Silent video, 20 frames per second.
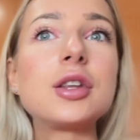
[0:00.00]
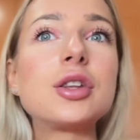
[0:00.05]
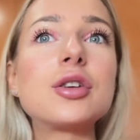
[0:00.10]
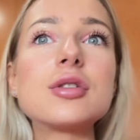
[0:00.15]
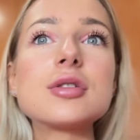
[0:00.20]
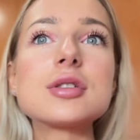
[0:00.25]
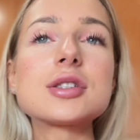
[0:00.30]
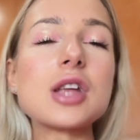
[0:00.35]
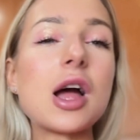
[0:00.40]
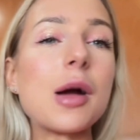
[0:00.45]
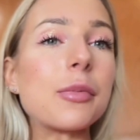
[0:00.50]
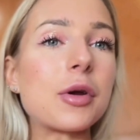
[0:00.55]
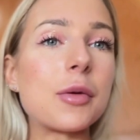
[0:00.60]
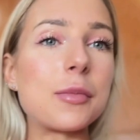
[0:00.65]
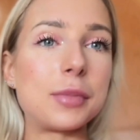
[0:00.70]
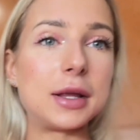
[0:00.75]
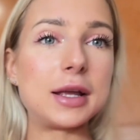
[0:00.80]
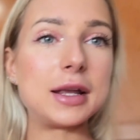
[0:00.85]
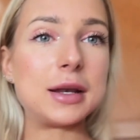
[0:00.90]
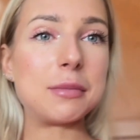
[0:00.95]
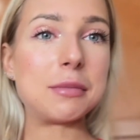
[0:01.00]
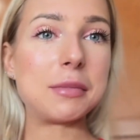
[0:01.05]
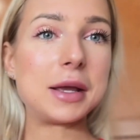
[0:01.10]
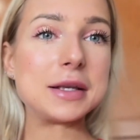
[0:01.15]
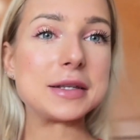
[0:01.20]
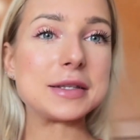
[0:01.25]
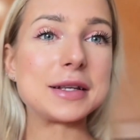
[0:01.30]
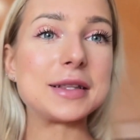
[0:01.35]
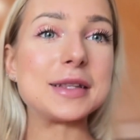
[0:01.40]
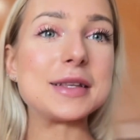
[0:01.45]
you'll stop complaining,
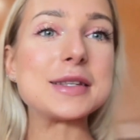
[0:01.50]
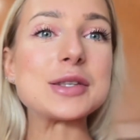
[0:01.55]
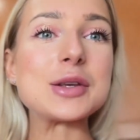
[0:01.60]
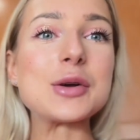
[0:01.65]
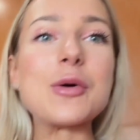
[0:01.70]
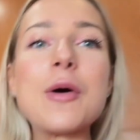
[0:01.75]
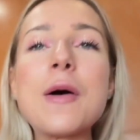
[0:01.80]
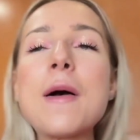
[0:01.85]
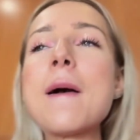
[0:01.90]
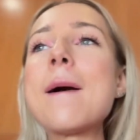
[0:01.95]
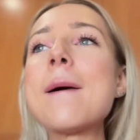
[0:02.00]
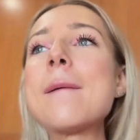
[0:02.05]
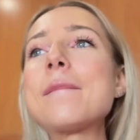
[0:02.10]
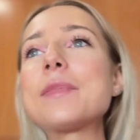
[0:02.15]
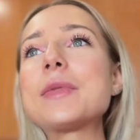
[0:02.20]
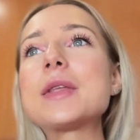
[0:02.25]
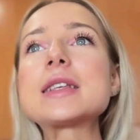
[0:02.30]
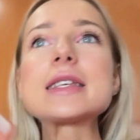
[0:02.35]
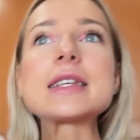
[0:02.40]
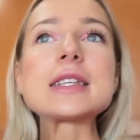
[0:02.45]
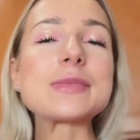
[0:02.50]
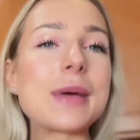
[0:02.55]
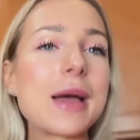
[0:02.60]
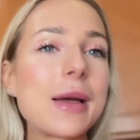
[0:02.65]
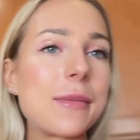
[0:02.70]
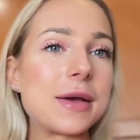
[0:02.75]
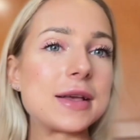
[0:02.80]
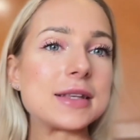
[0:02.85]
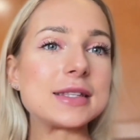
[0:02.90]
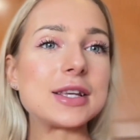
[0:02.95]
basically. So this is my
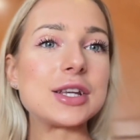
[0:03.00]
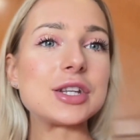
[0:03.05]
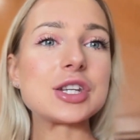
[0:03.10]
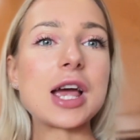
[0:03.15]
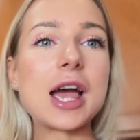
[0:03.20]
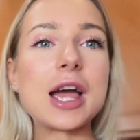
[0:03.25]
message.